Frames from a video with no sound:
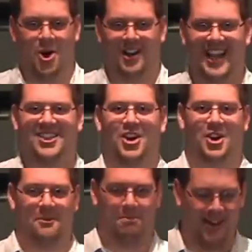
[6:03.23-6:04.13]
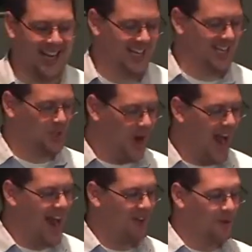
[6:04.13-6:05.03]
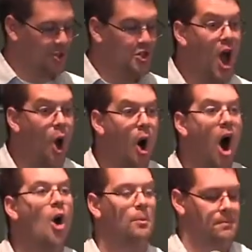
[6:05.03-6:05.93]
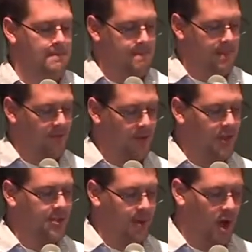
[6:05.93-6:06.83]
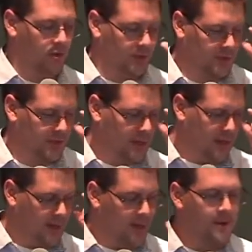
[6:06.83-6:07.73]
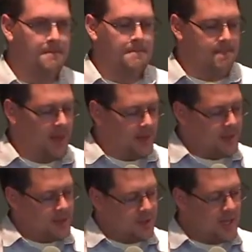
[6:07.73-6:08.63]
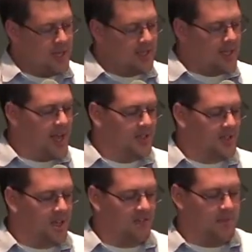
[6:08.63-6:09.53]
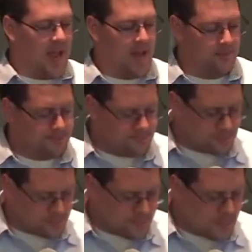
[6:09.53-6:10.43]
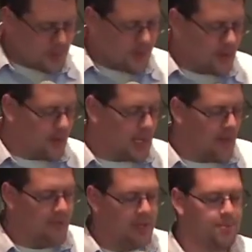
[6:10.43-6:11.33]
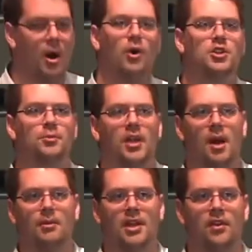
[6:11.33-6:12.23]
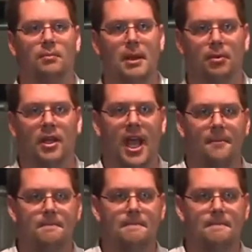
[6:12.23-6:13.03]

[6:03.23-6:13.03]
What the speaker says: Like, they're completely dried out. There's no hope for these bones. So then he says, "Son of man, can these bones become living people again?"